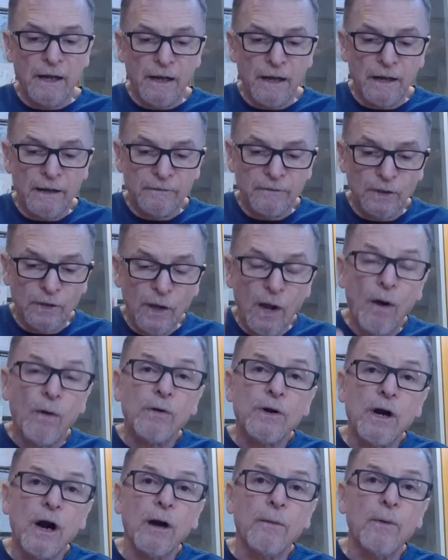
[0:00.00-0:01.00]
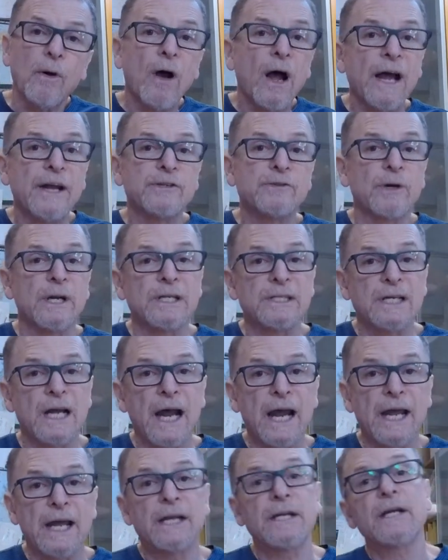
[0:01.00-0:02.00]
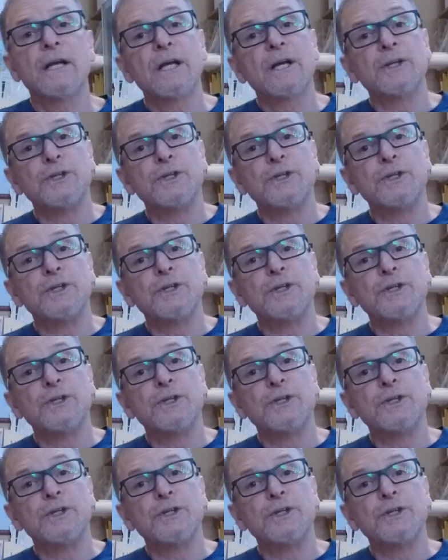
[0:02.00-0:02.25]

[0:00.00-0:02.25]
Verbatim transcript: a low carbohydrate diet,